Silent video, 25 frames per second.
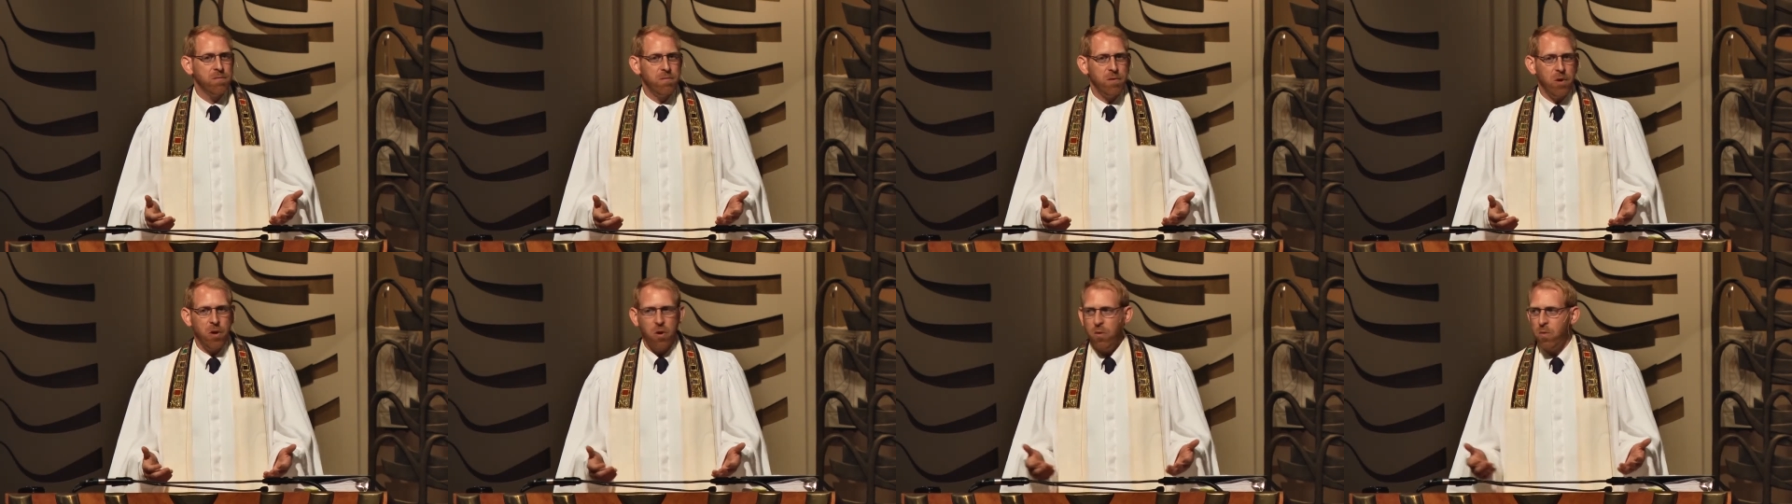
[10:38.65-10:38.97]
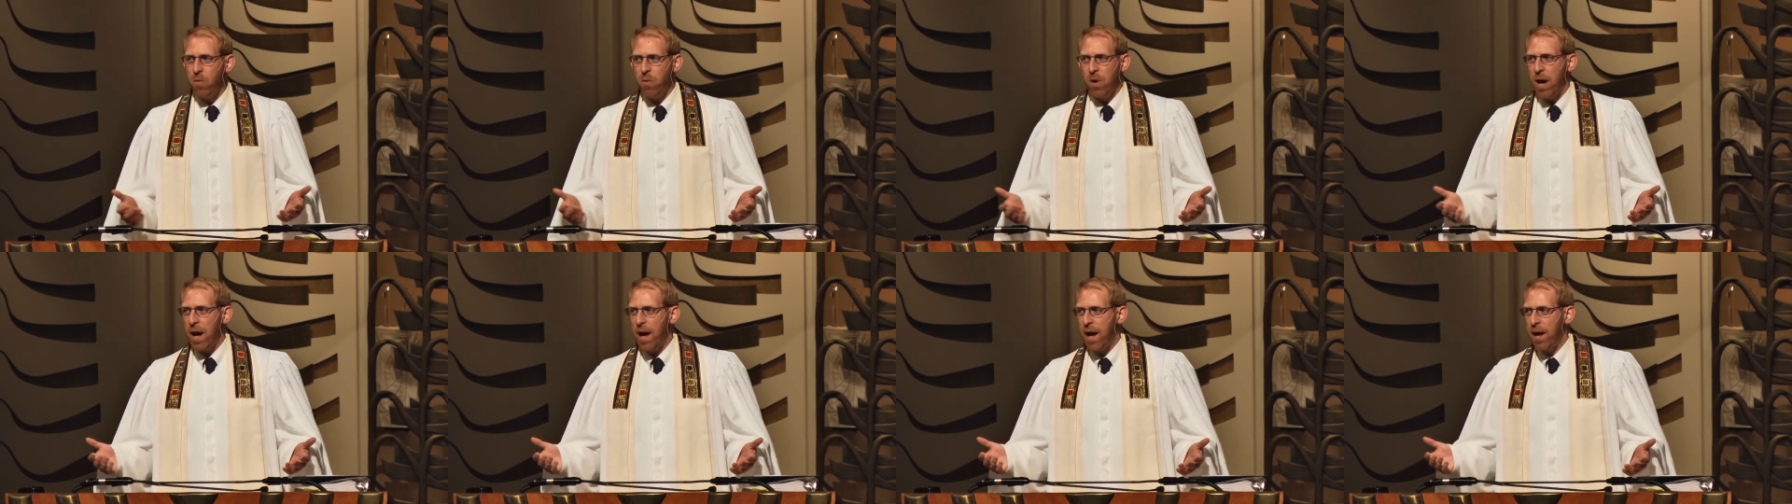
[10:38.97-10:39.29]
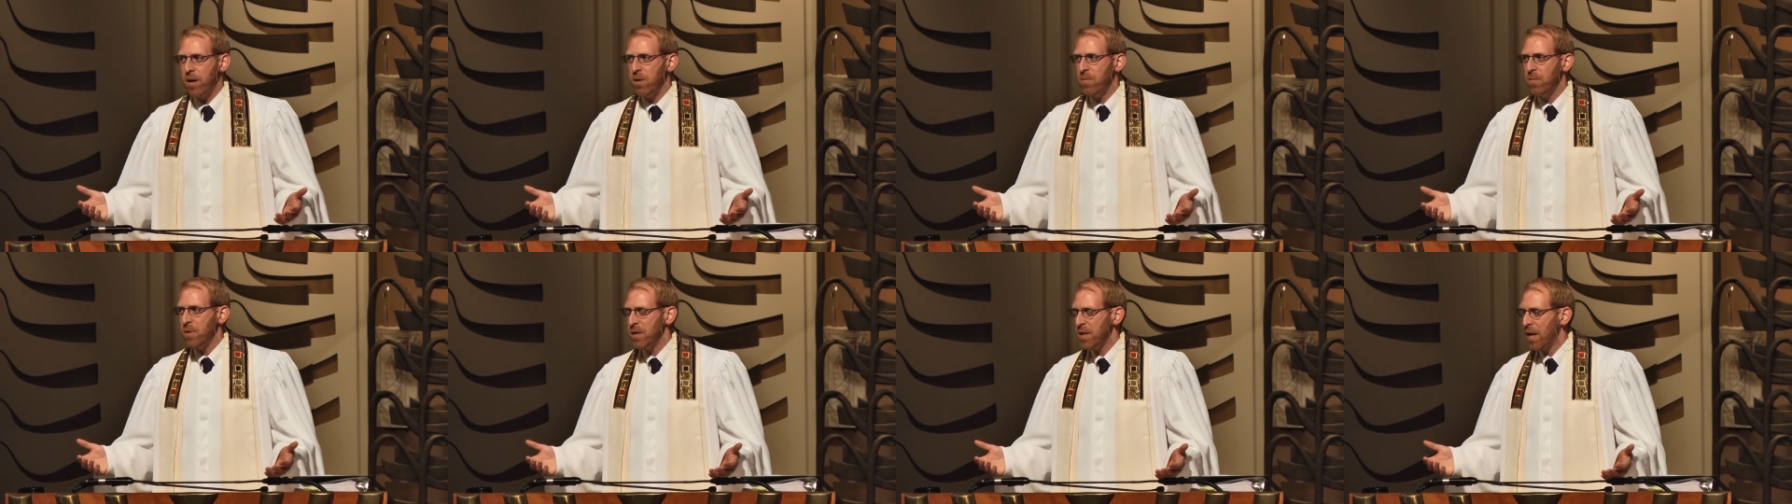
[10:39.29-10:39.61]
know where
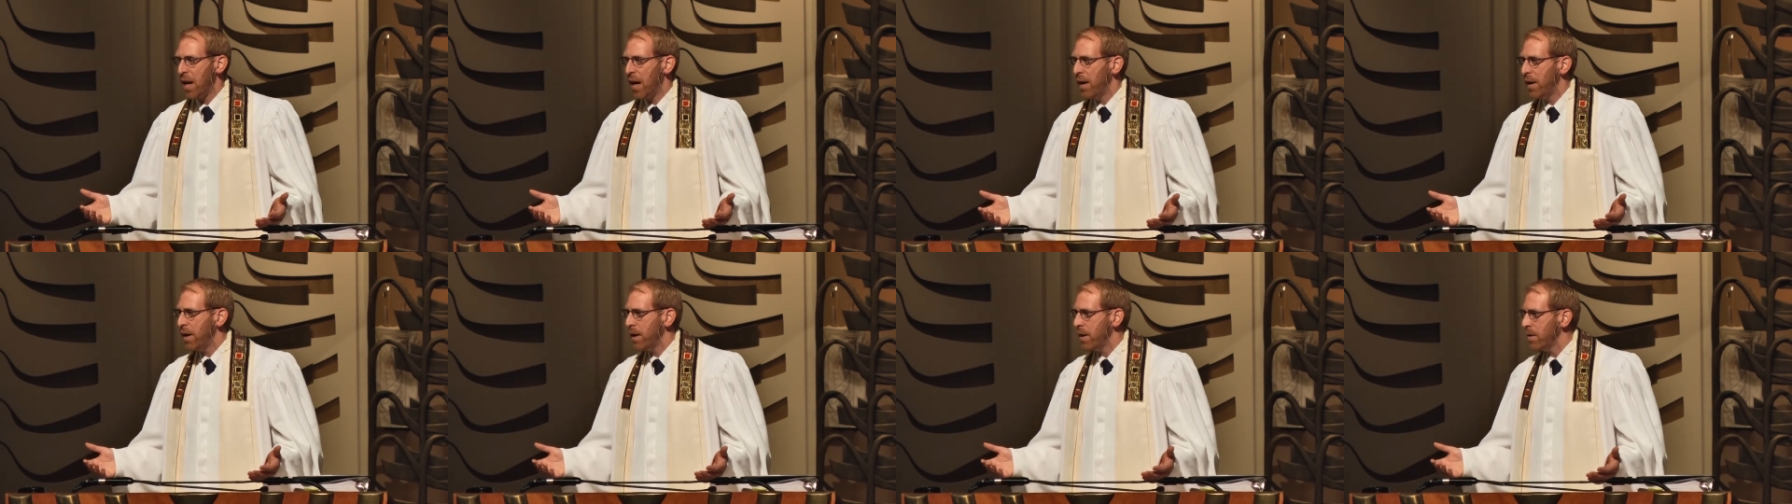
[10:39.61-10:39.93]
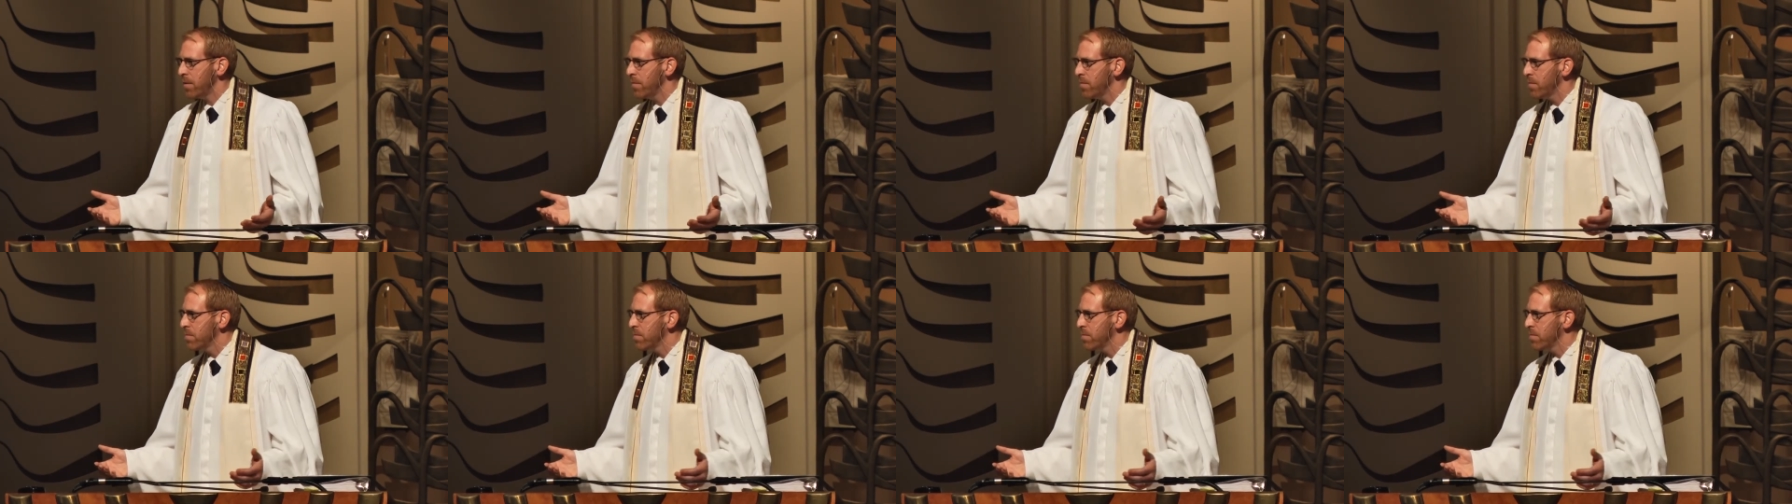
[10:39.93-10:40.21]
Adam is hiding?